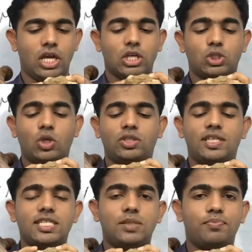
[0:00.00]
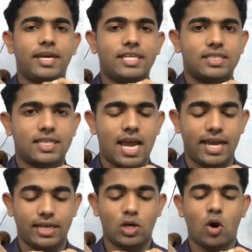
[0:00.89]
So this
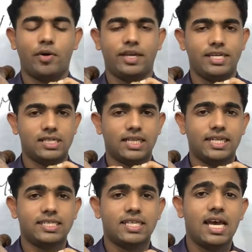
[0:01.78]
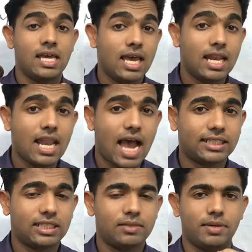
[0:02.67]
menisci over here, that is the
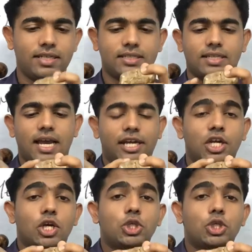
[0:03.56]
lateral menisci,